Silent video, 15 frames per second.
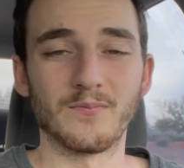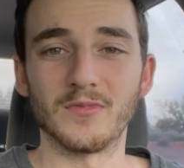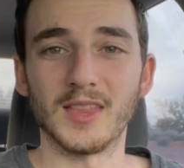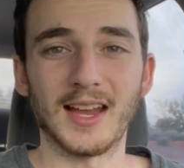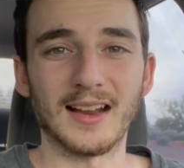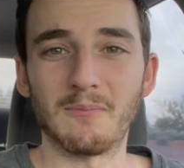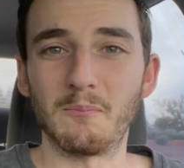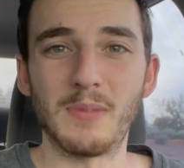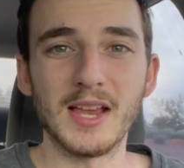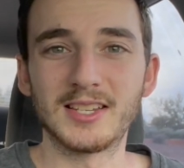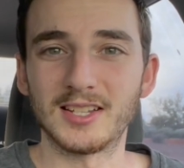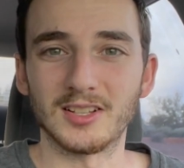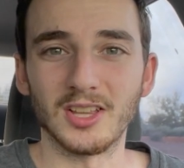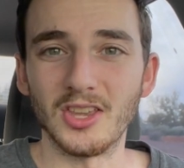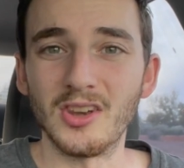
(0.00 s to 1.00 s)
like
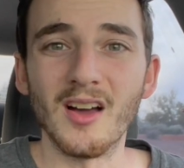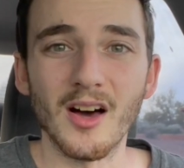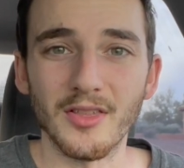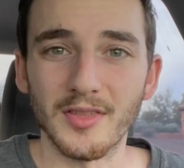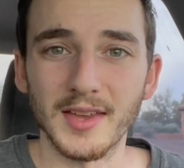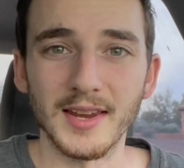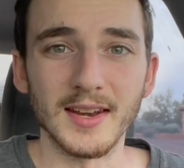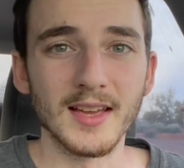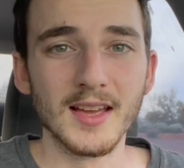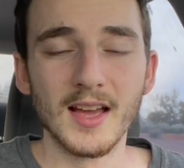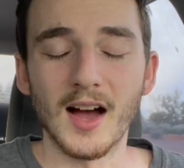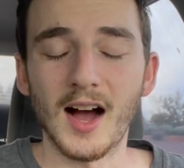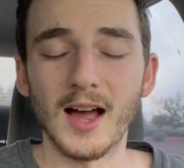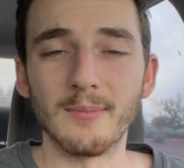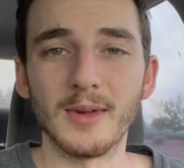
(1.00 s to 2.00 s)
basically nothing.
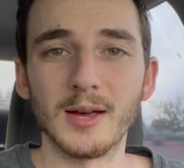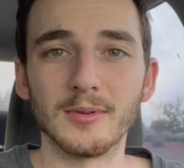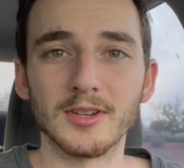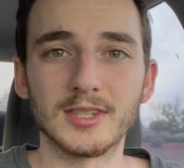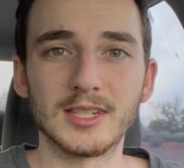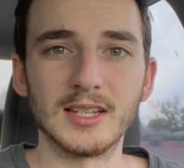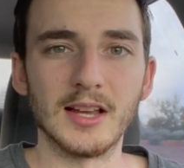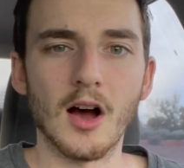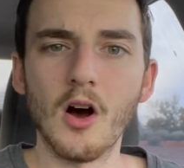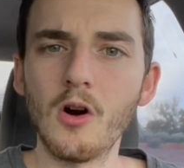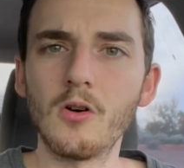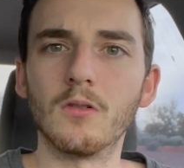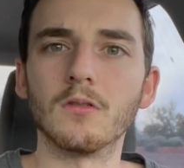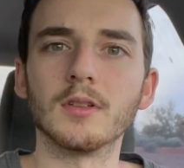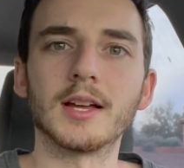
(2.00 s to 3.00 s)
I'm able to see,
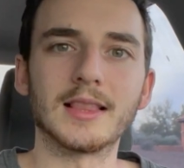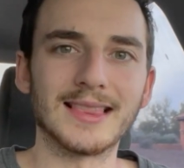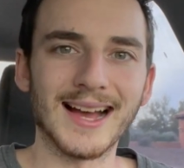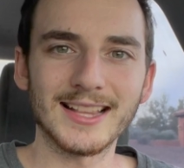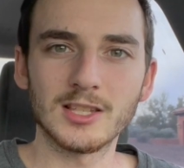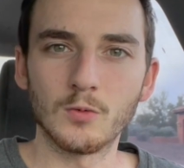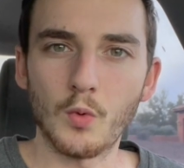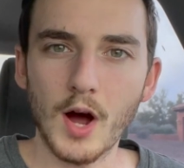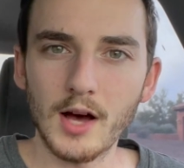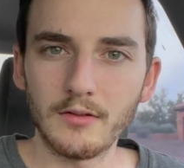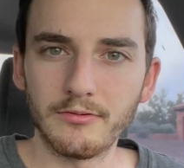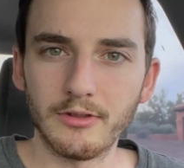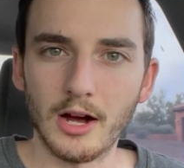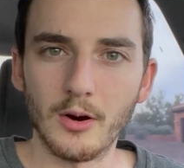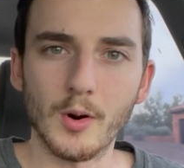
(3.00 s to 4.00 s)
oh, like that's
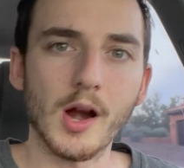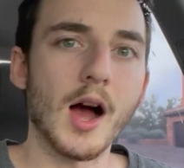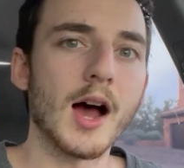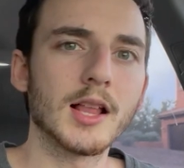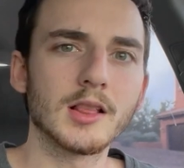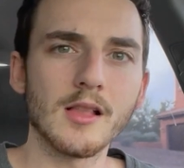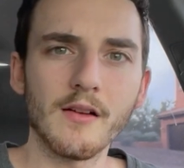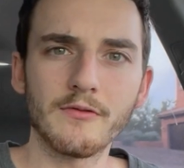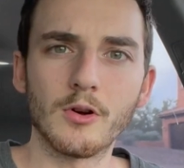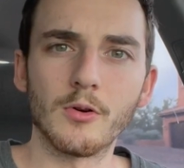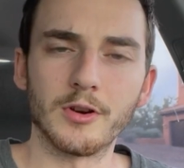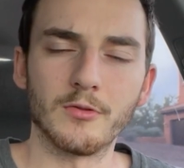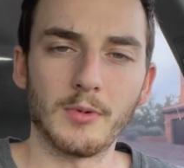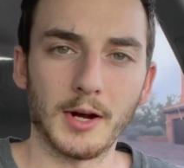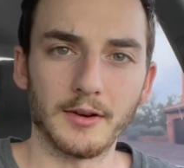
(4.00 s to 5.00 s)
Wildflower. I love going
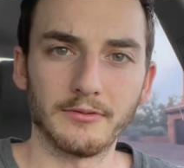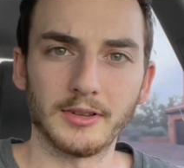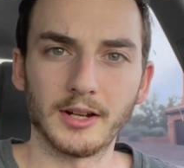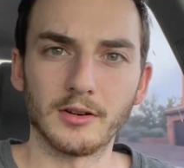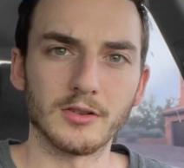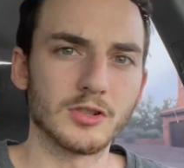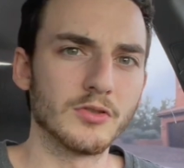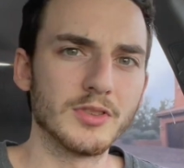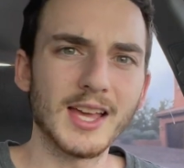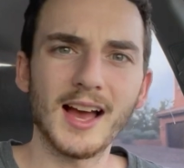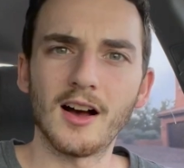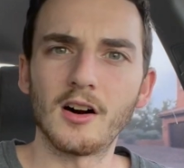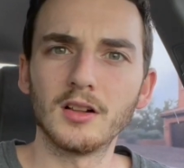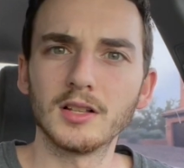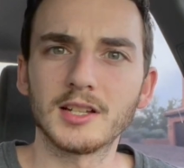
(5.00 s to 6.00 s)
to Wildflower. So yeah,
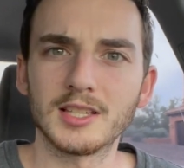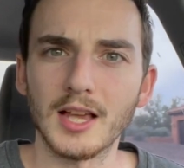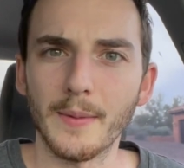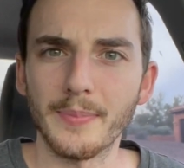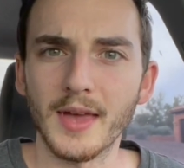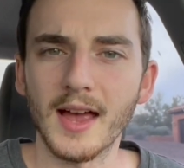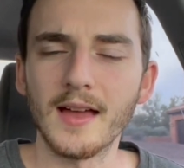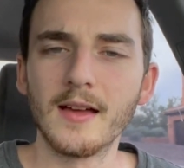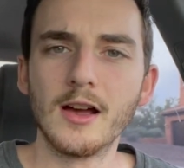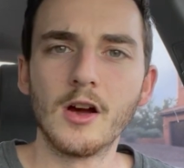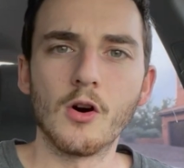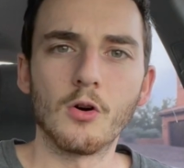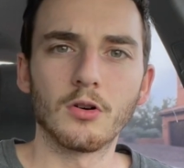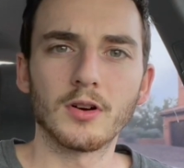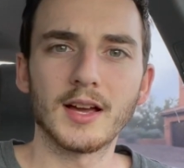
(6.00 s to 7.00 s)
I'll accept that.
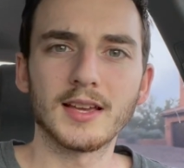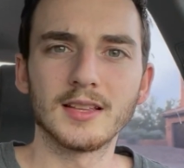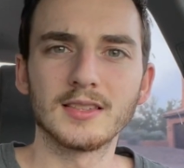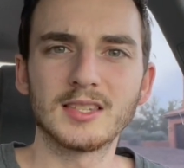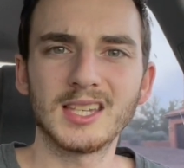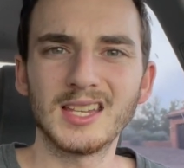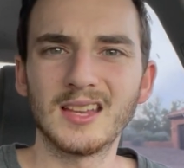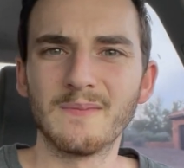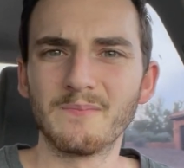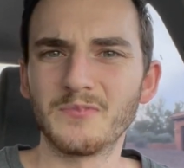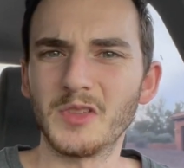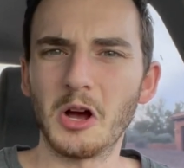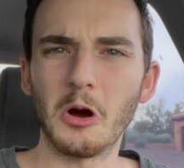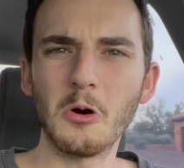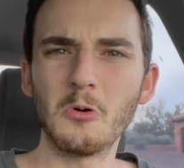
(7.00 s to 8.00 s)
Or I can see,
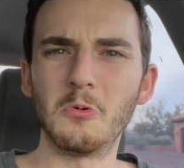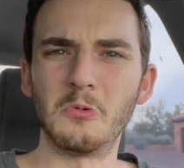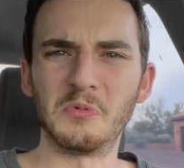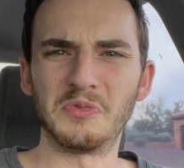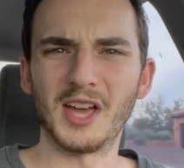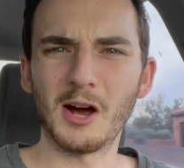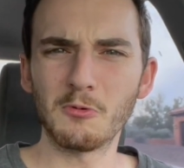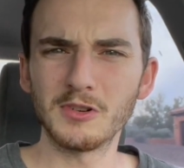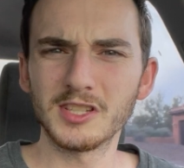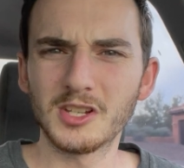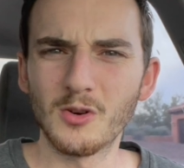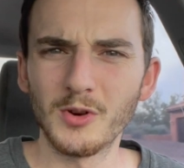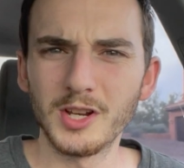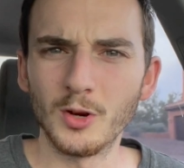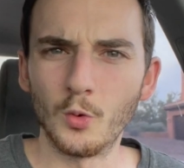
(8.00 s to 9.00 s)
oh, that one's
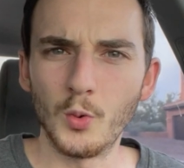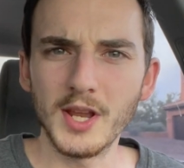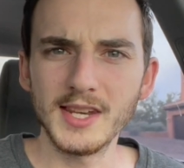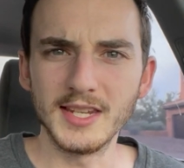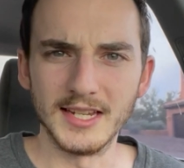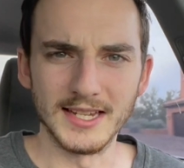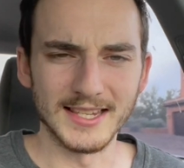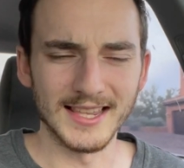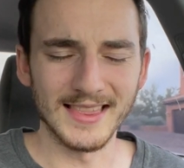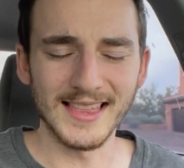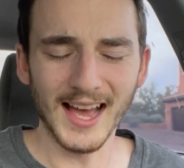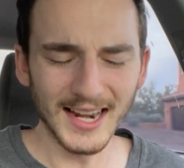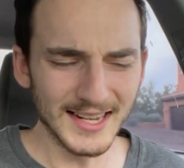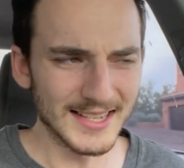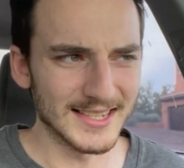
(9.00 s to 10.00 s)
going to Wendy's.
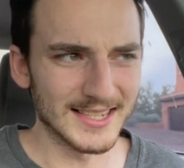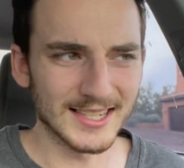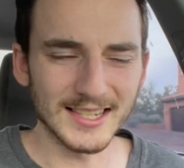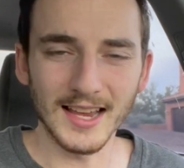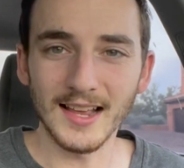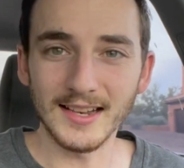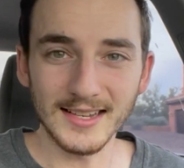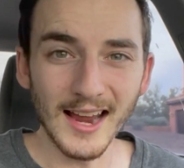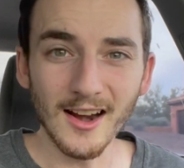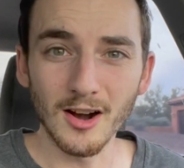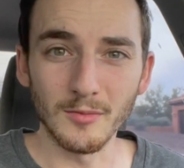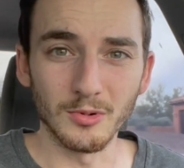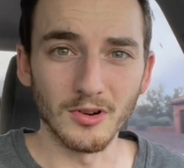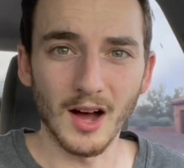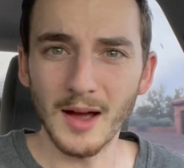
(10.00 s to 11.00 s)
That is
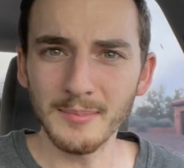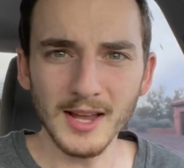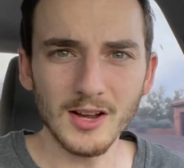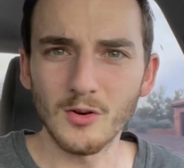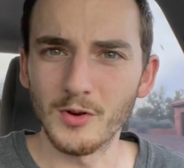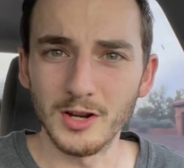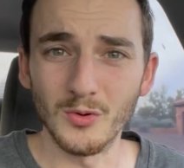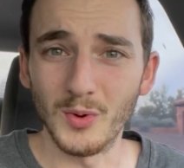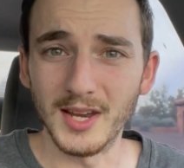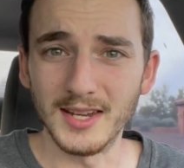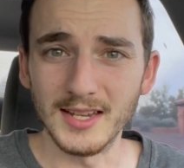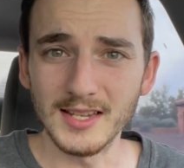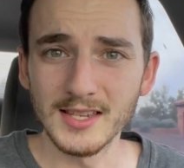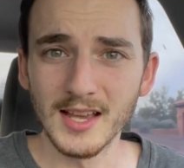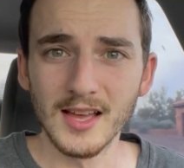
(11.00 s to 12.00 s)
terrible. I'm not going to
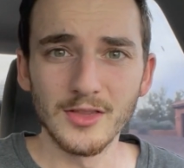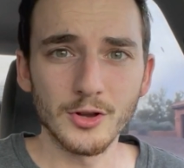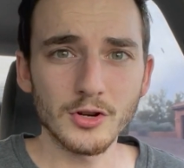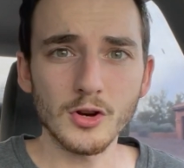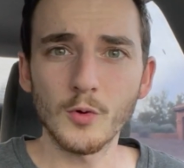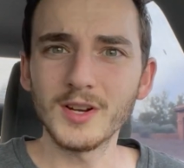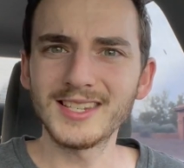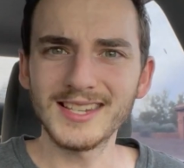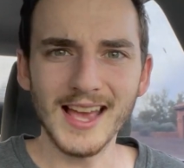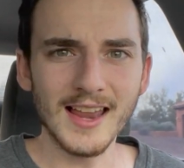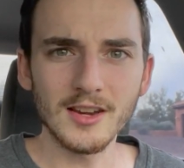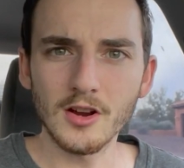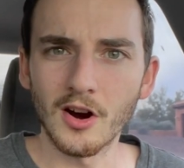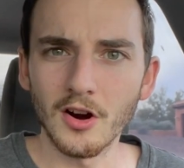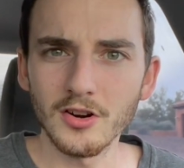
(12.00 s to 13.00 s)
Wendy's. There's always 10
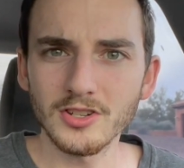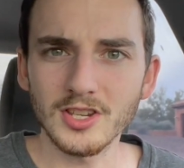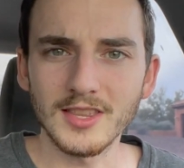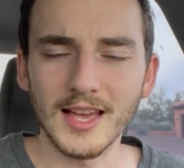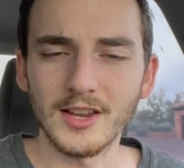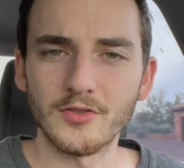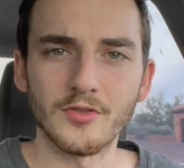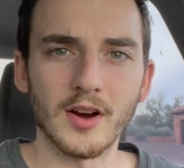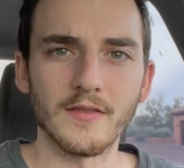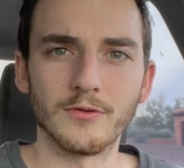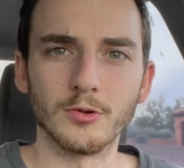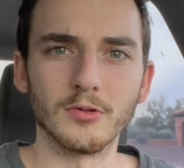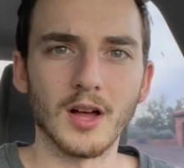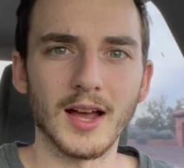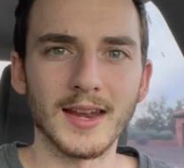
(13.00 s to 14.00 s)
cars in that
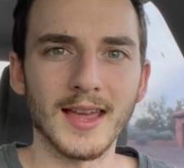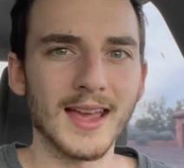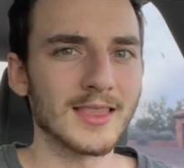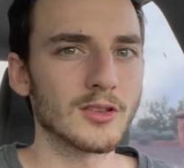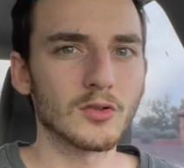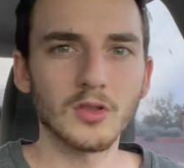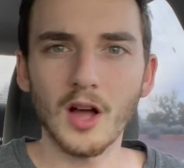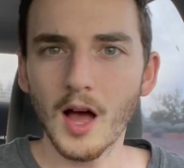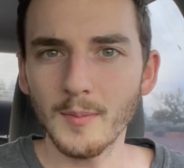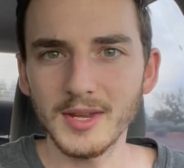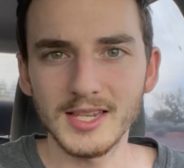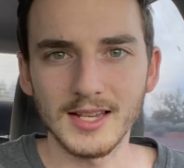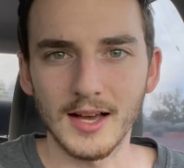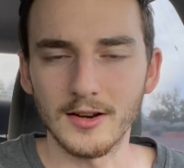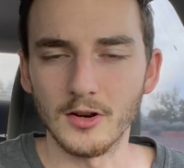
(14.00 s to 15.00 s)
drive-through line and their
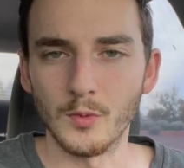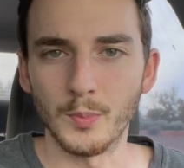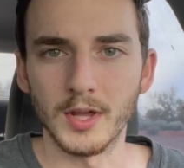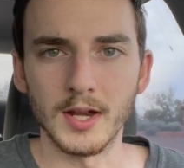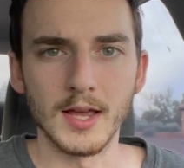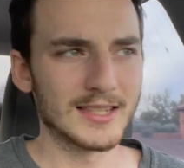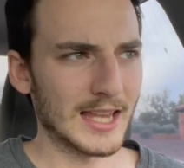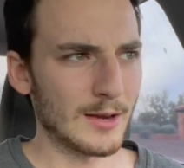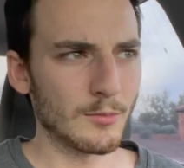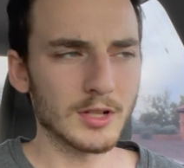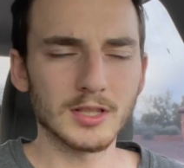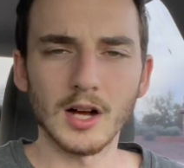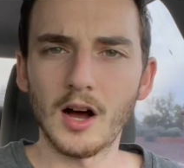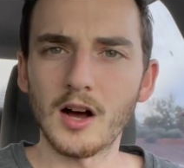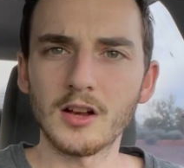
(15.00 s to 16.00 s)
lobby's not open. Same with
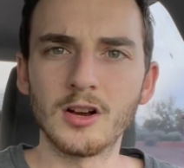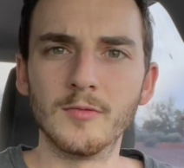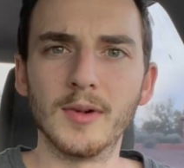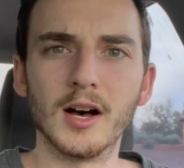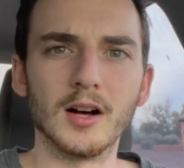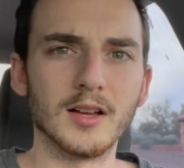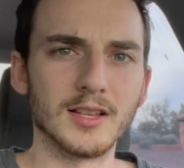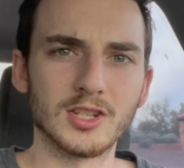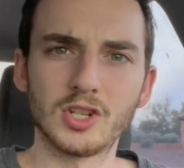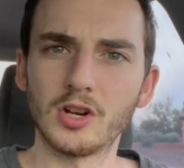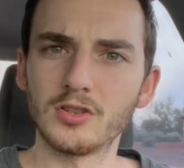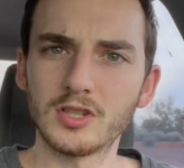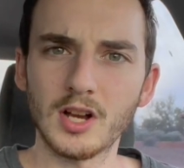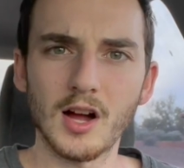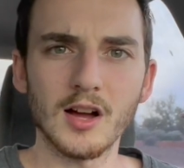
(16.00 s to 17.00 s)
Taco Bell. It
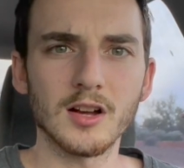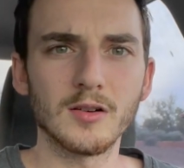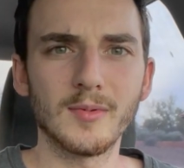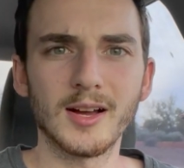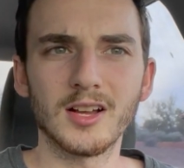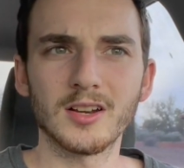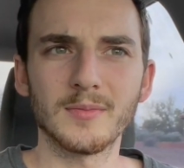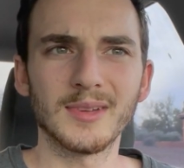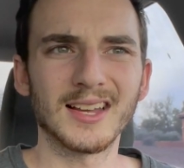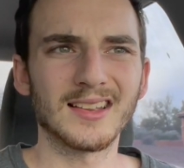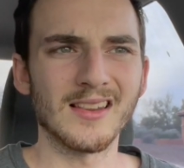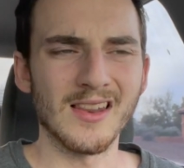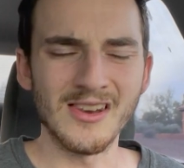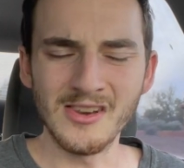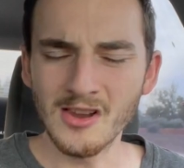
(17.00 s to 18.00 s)
shows Taco Bell and I'm like,
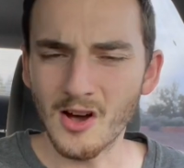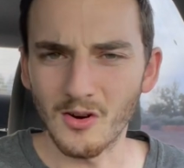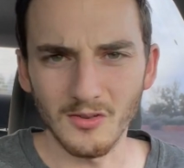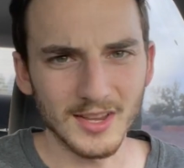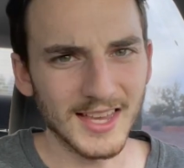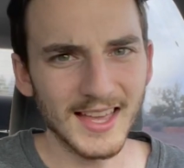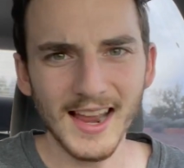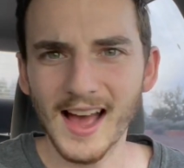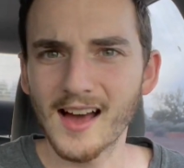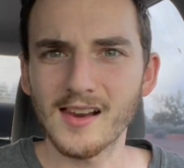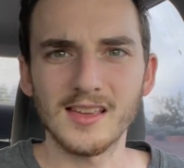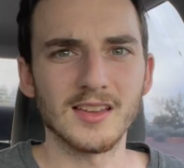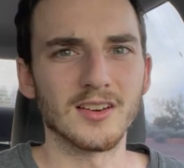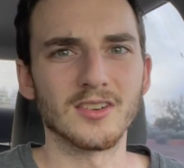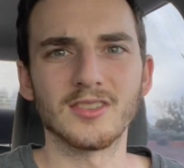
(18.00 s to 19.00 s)
no, get out of
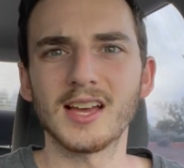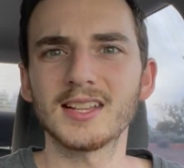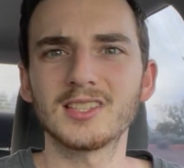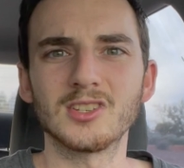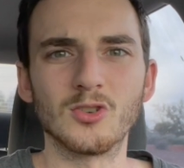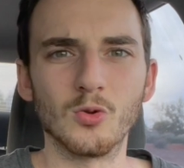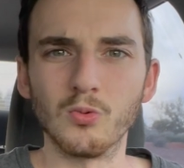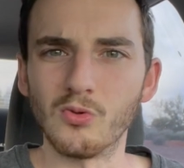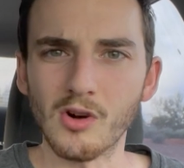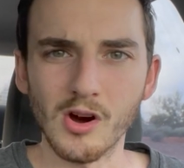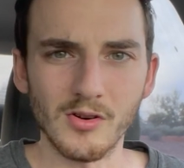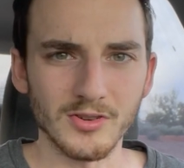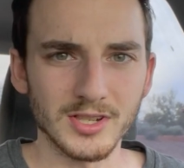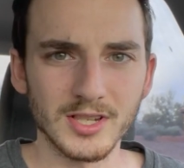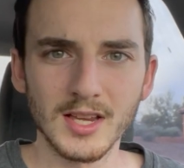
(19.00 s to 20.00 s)
here. That's
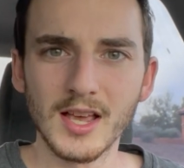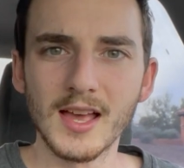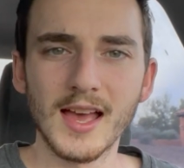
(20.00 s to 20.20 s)
gross.